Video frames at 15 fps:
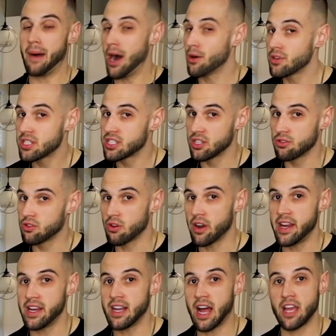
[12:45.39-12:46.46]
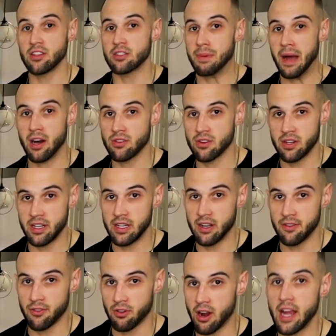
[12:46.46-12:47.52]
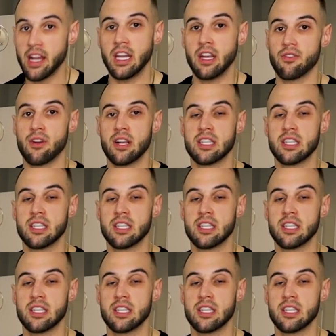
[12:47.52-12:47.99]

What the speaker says: Powder's still great. I use powder in a variety of